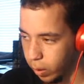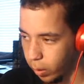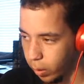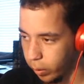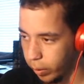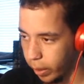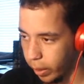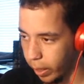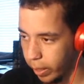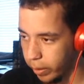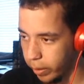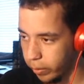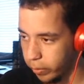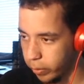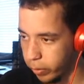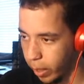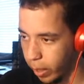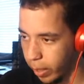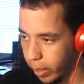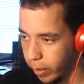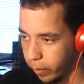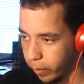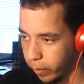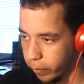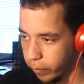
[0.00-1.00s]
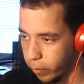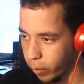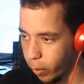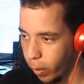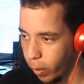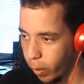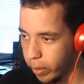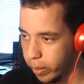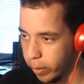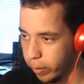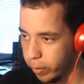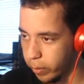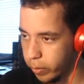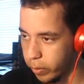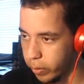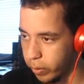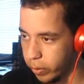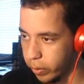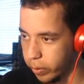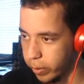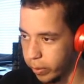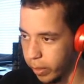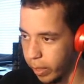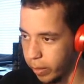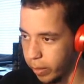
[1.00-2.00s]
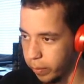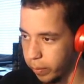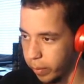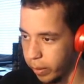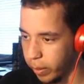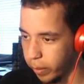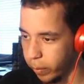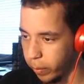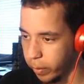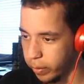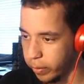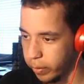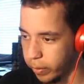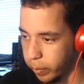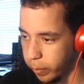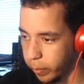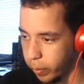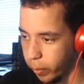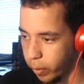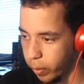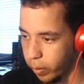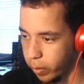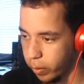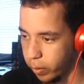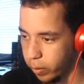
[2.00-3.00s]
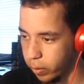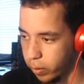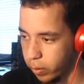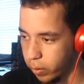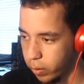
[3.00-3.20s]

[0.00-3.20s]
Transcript: Okay, so I have no idea what you just said, but it wasn't important.